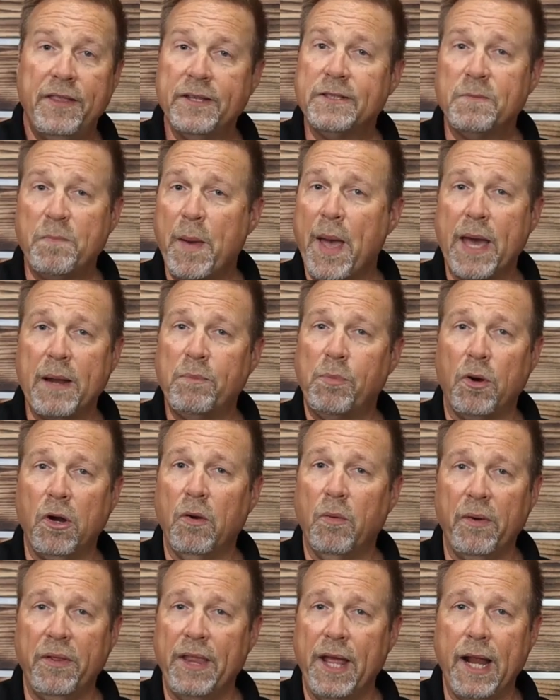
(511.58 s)
This bad
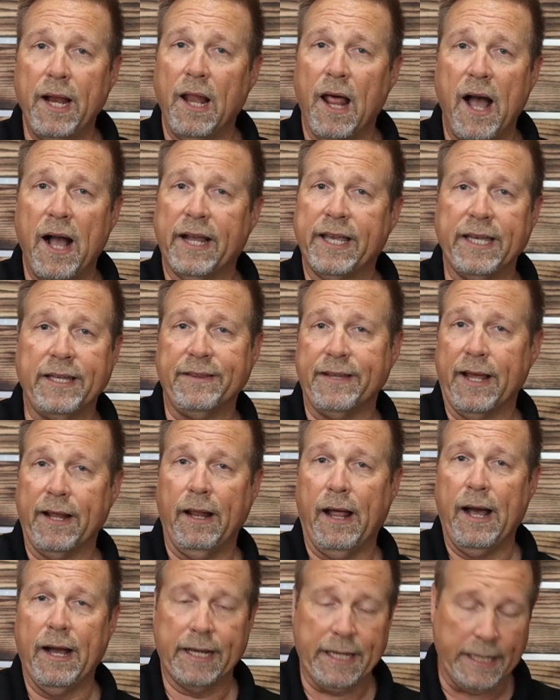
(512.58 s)
boy, when they lock in
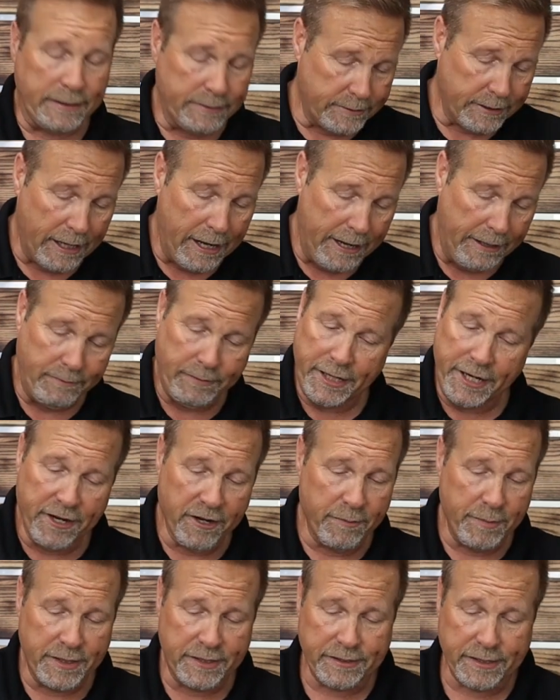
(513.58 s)
tight. You
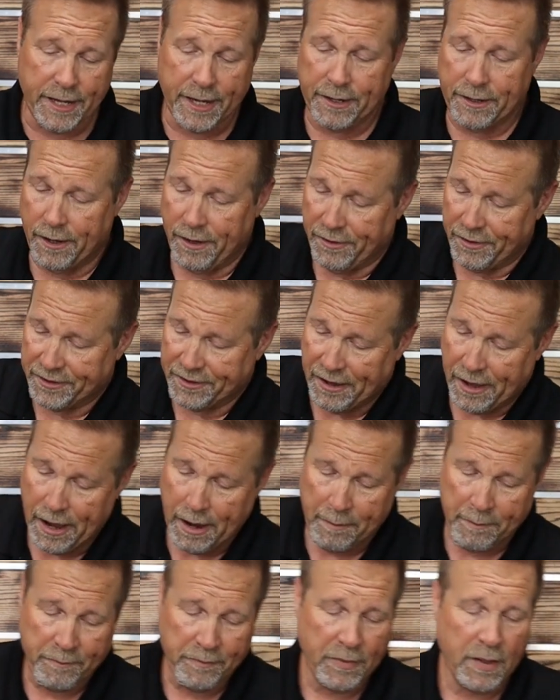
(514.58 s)
hear me say it all the
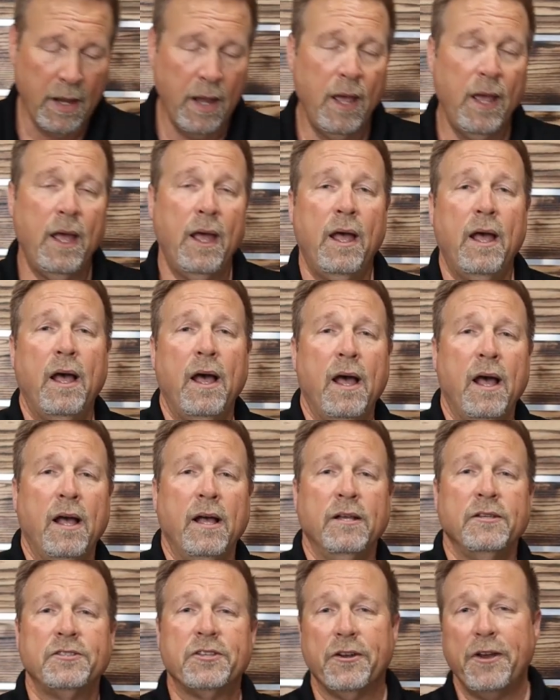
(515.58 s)
time.
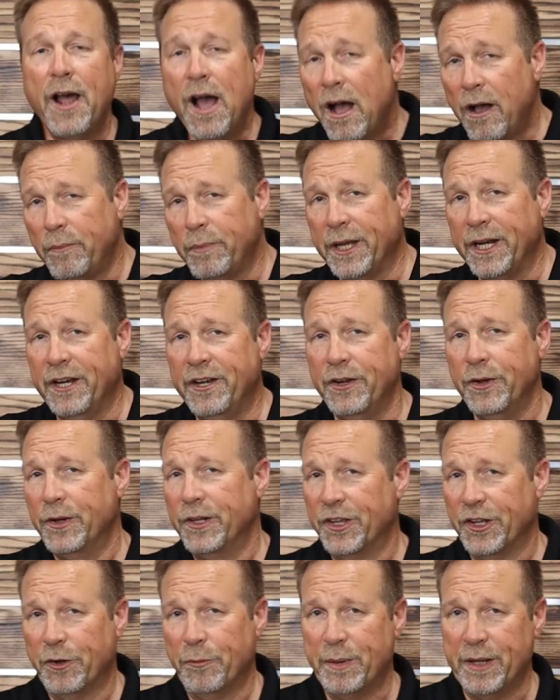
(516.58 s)
So now I'm going to do a
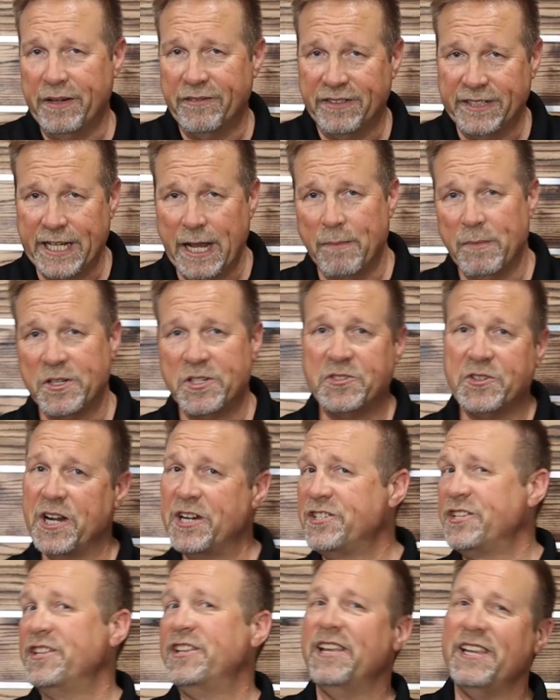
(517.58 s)
little bit of a
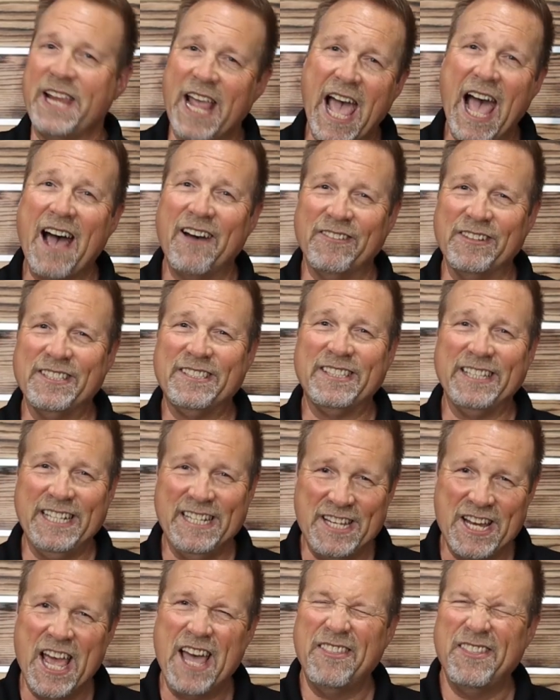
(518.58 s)
demonstration that you haven't
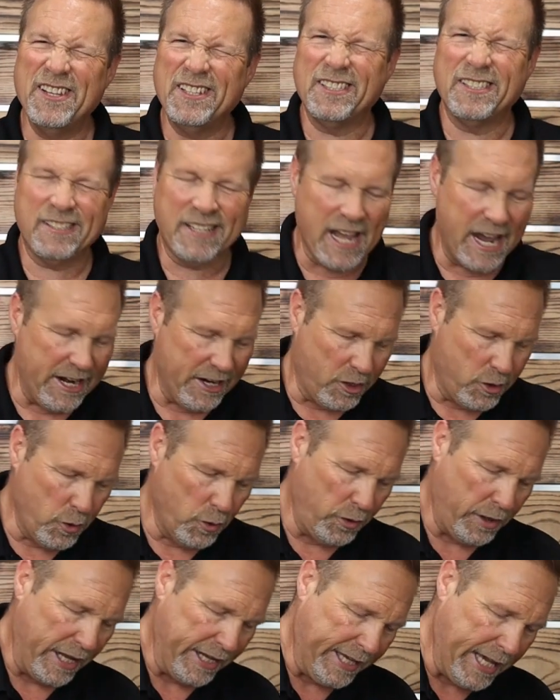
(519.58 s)
seen yet. And this is kind of
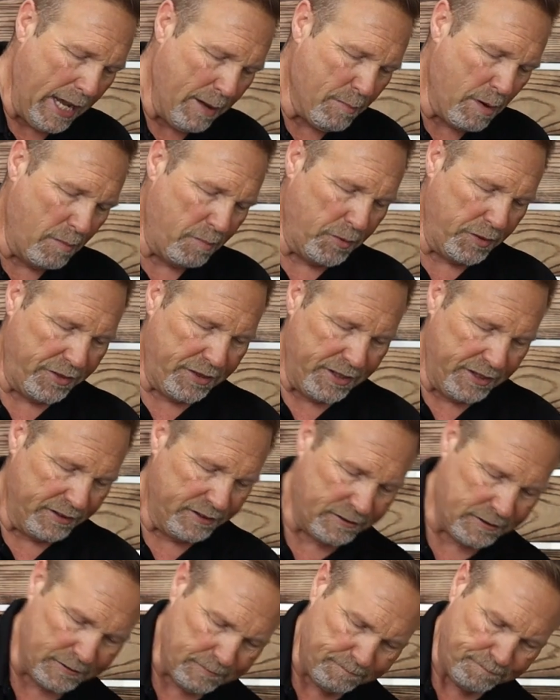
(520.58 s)
cool. I came up with
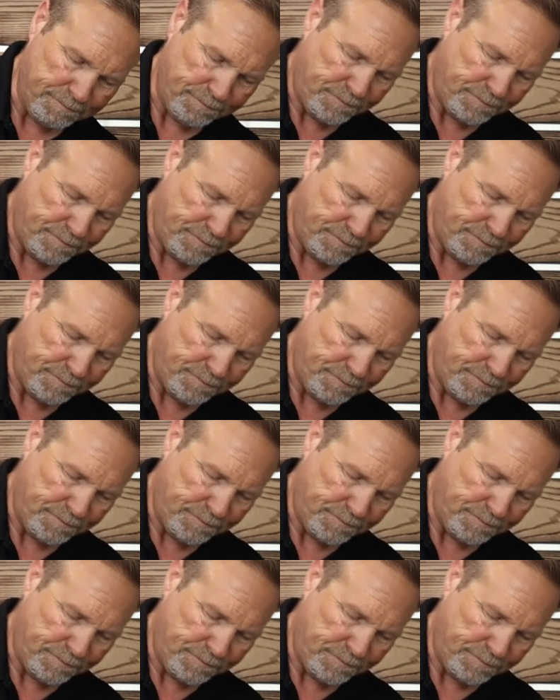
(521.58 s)
this